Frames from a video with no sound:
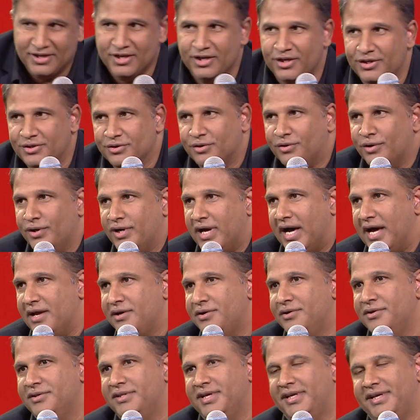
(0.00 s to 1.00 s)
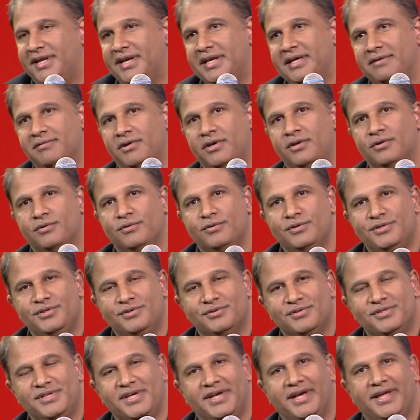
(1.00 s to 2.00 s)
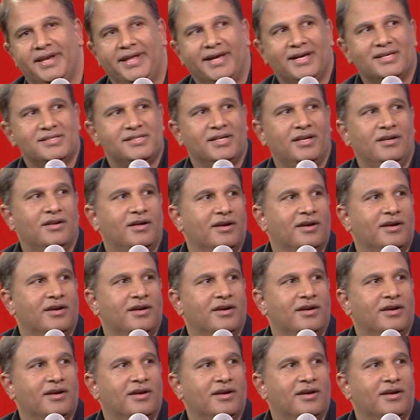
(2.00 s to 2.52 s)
You could argue that anyone who's using an Excel